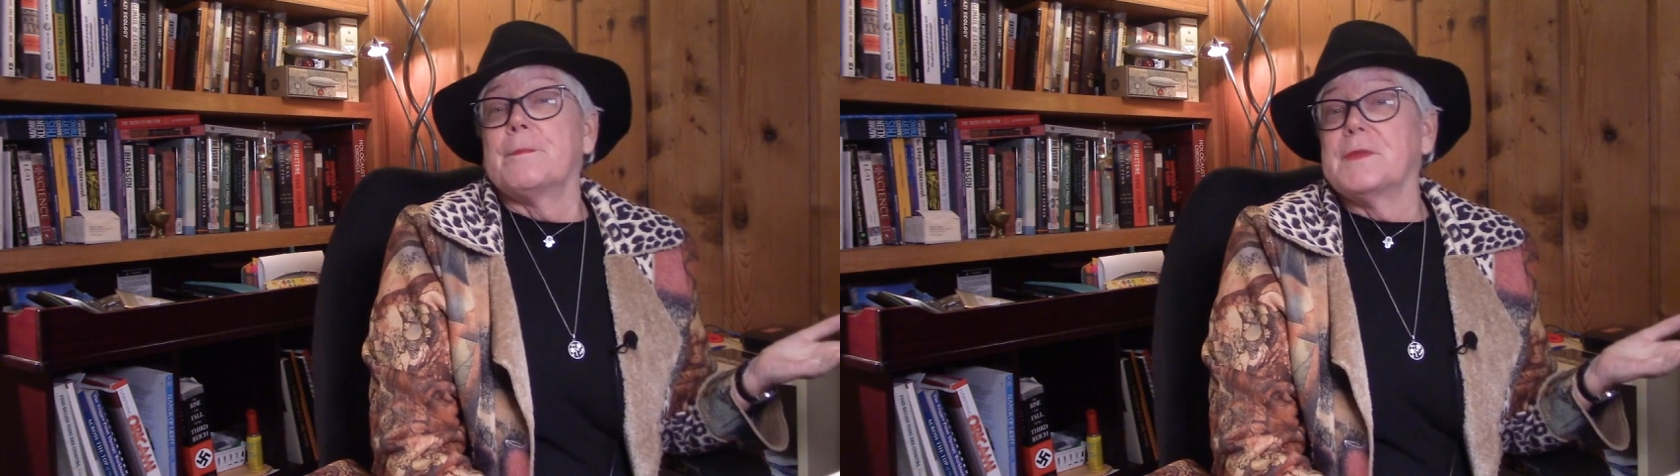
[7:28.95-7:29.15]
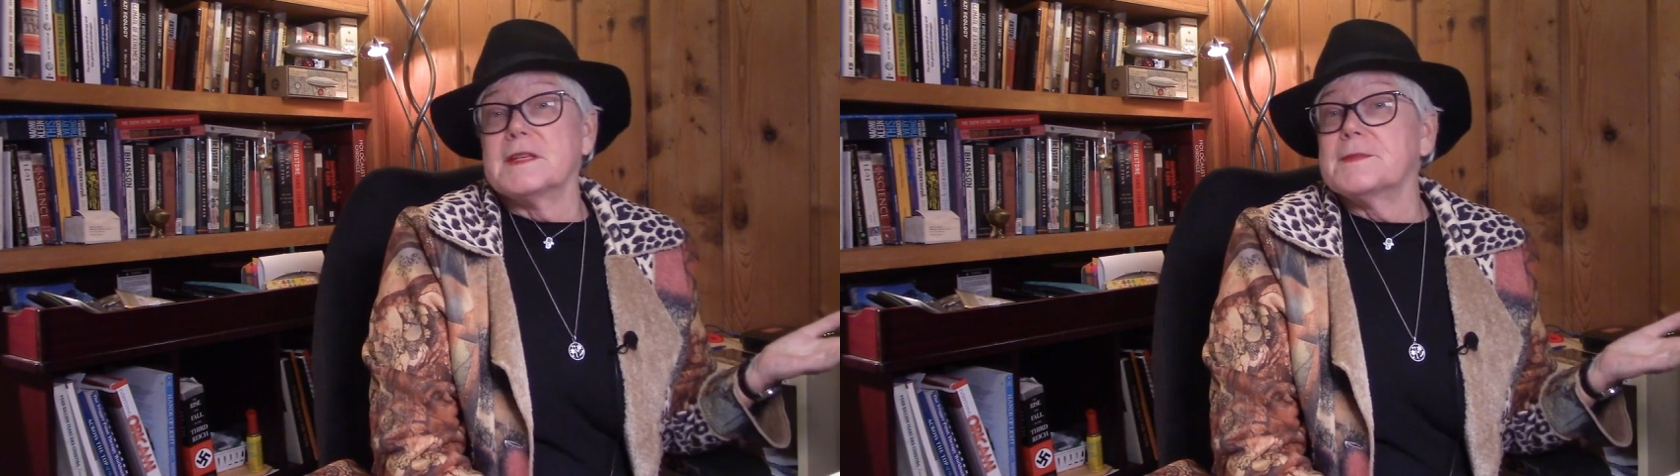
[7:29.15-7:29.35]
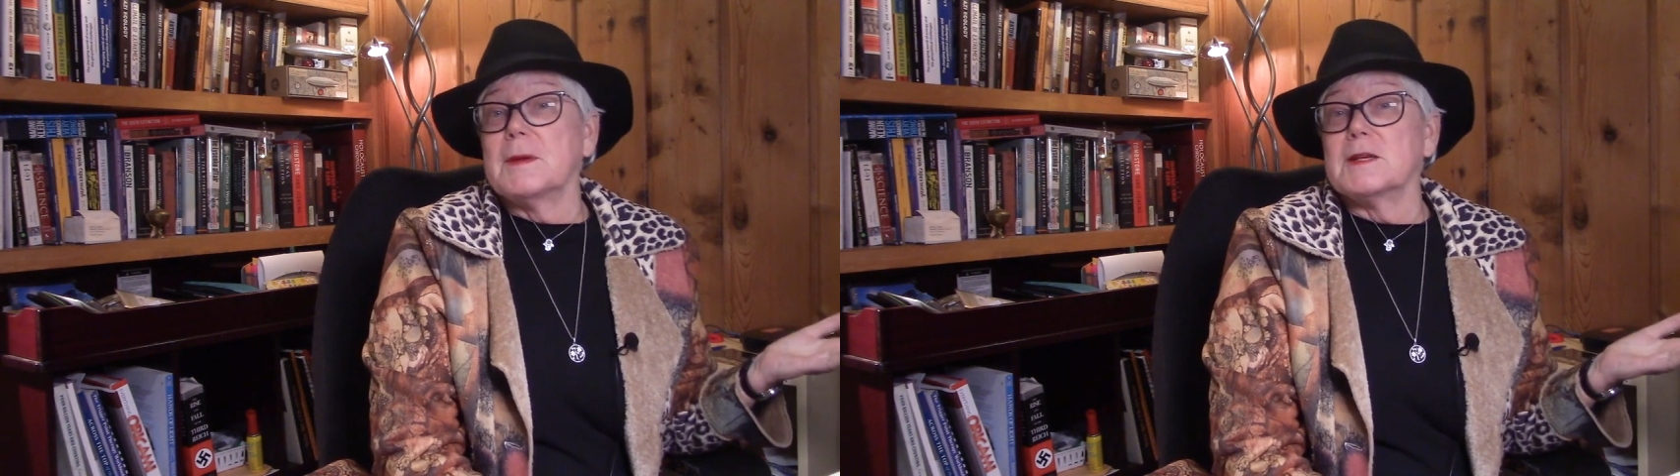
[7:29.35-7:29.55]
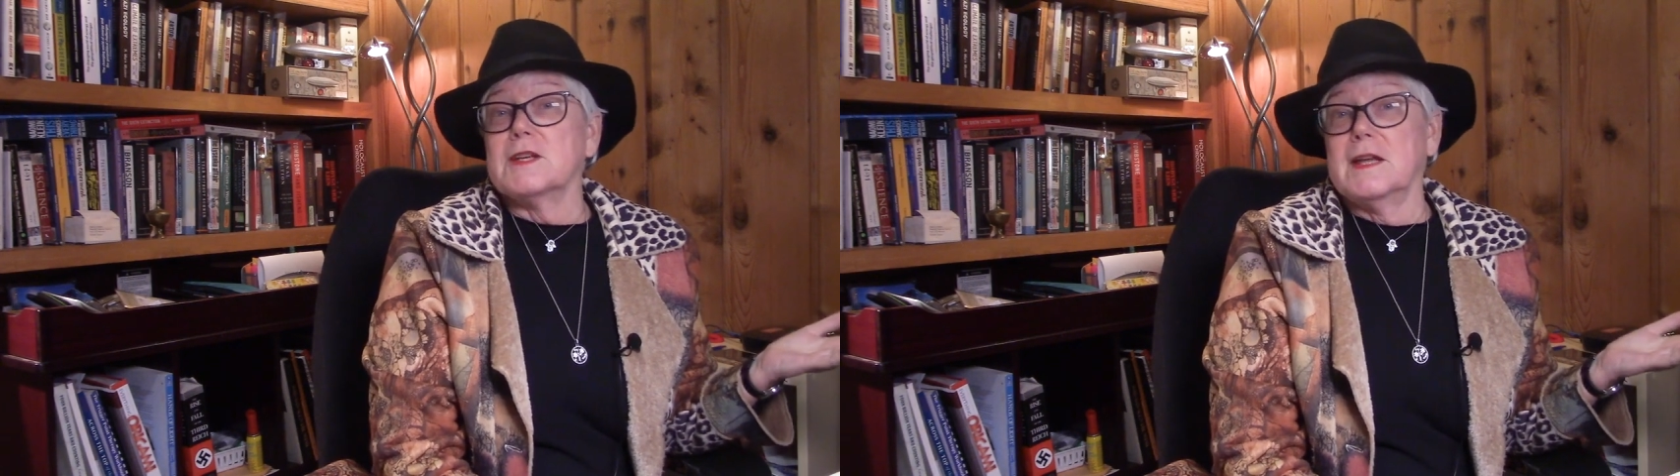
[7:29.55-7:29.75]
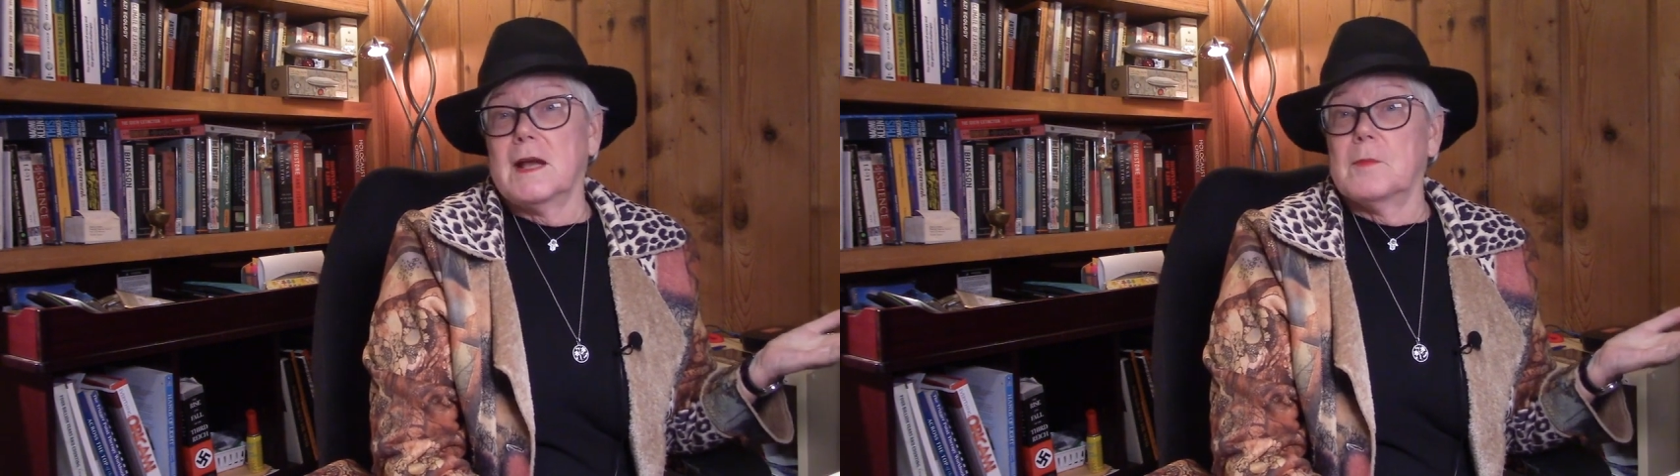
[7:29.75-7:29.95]

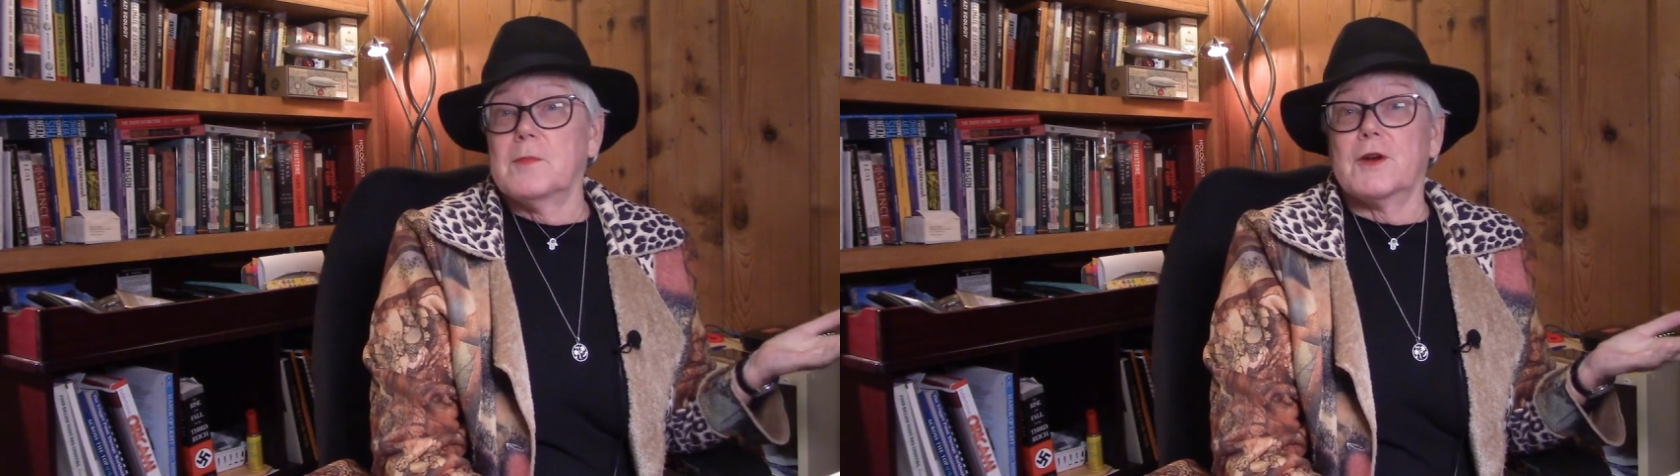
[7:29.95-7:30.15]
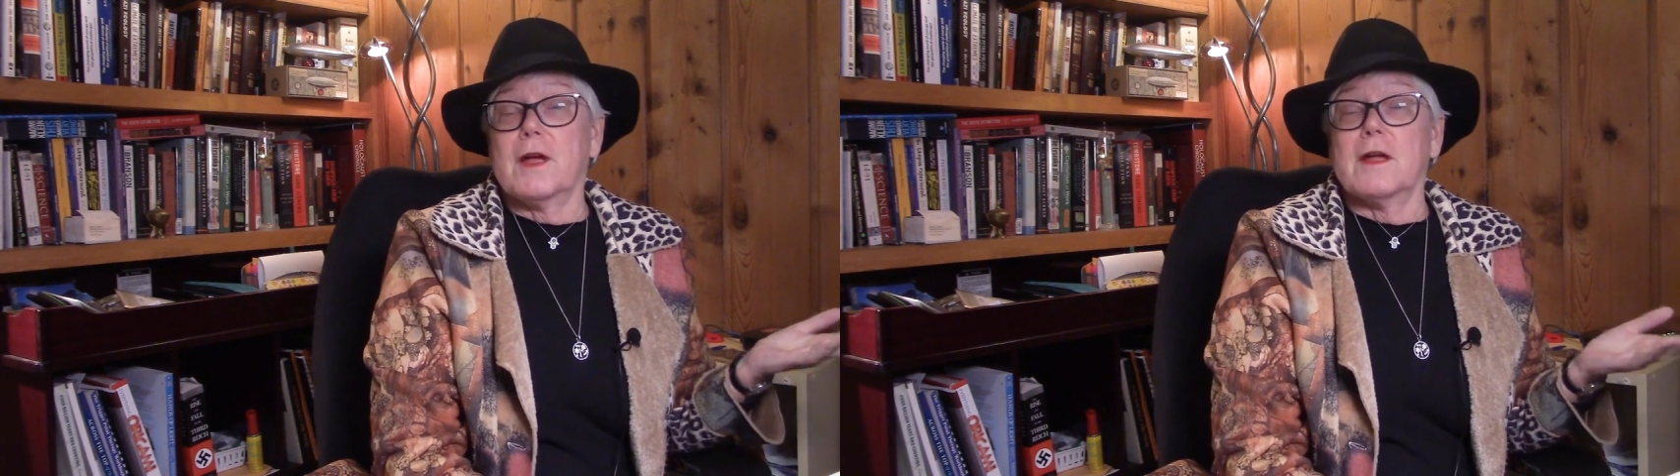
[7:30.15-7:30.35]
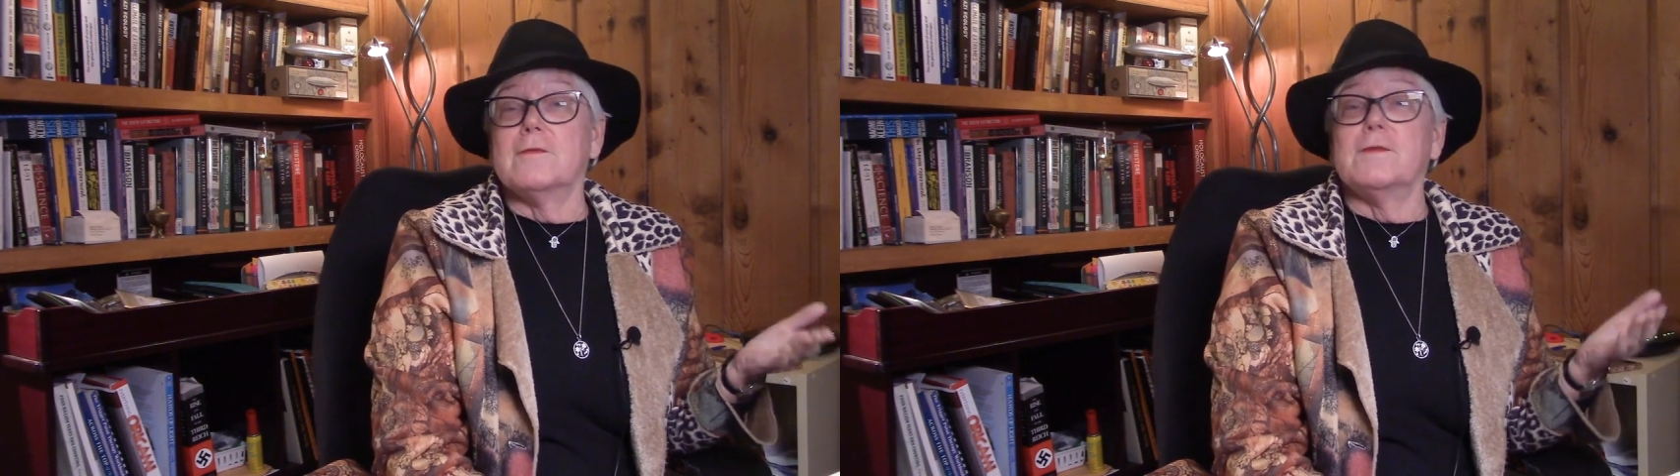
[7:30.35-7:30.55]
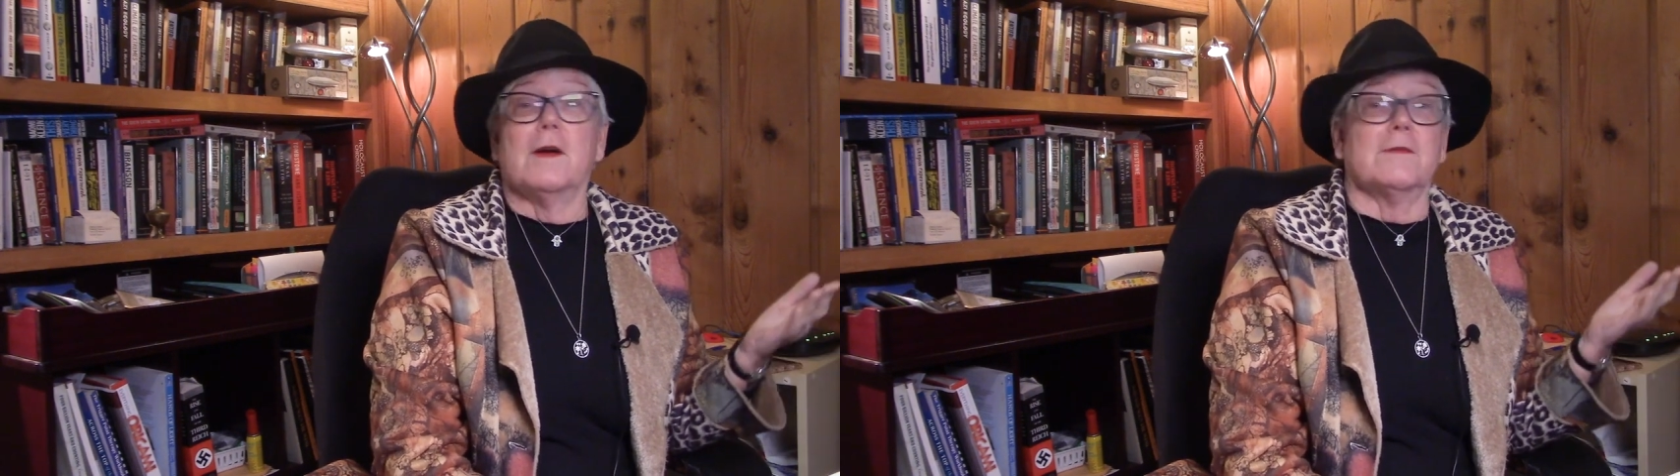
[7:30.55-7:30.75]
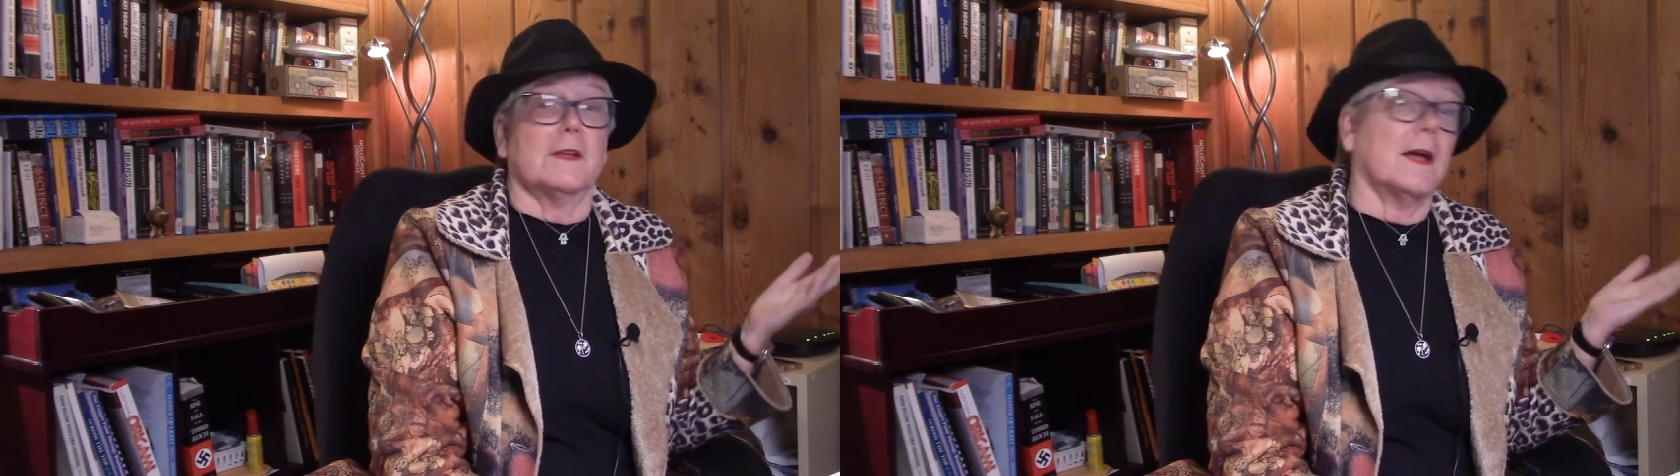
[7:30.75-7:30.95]
especially in Alberta, if you
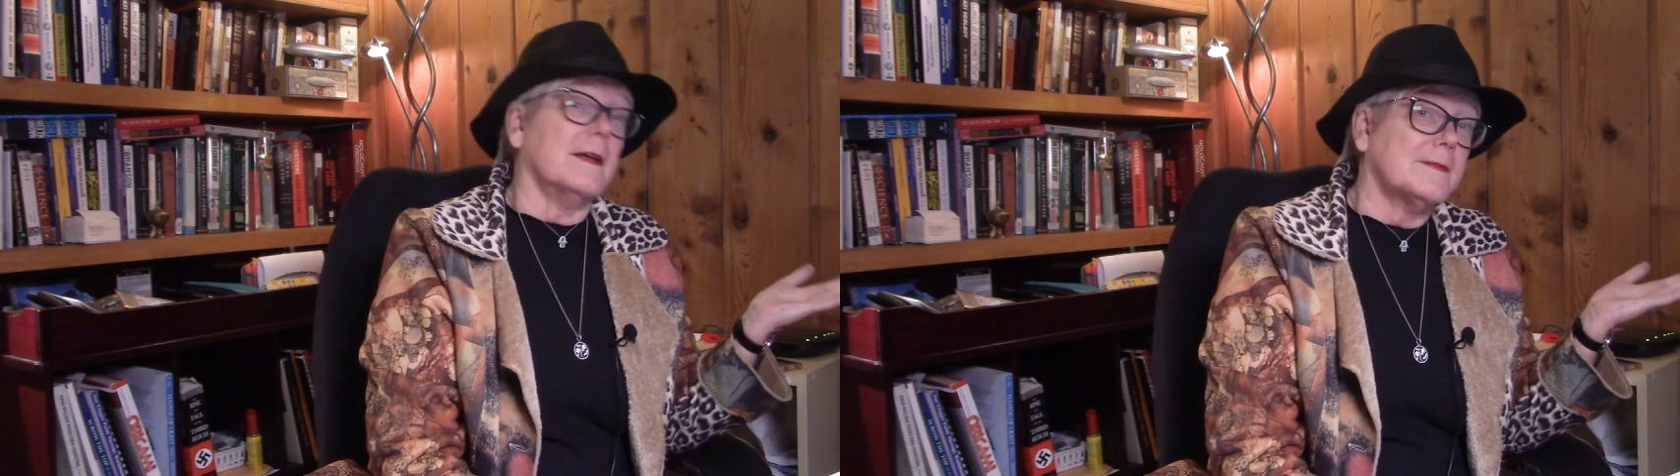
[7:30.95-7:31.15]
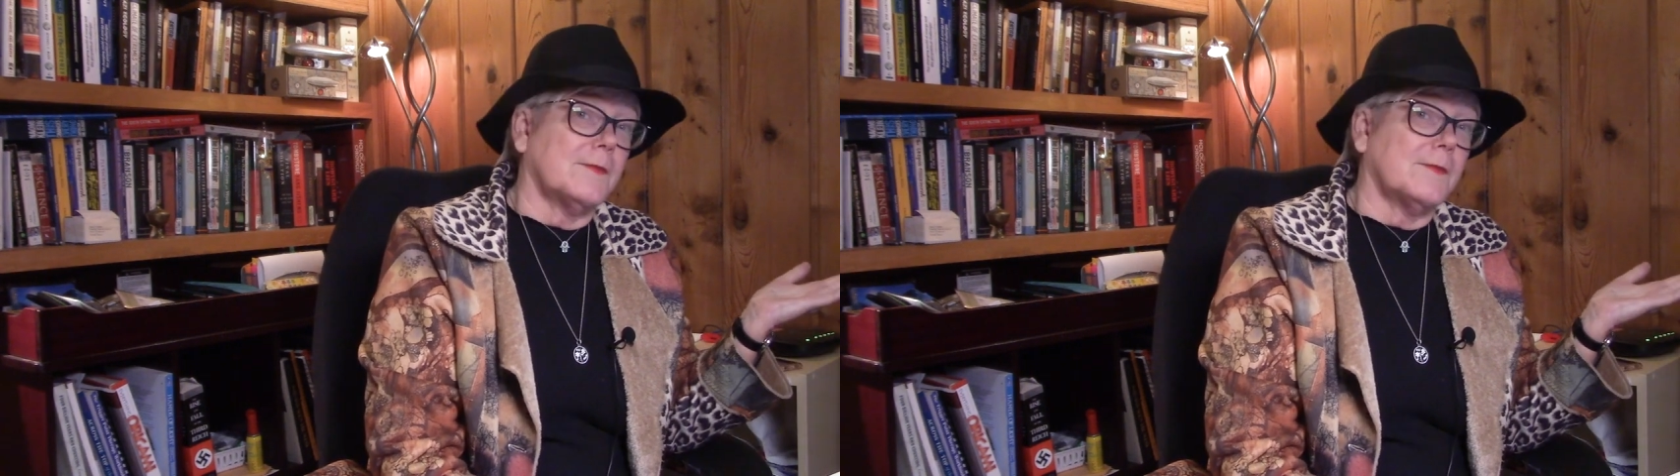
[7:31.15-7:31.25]
have a nice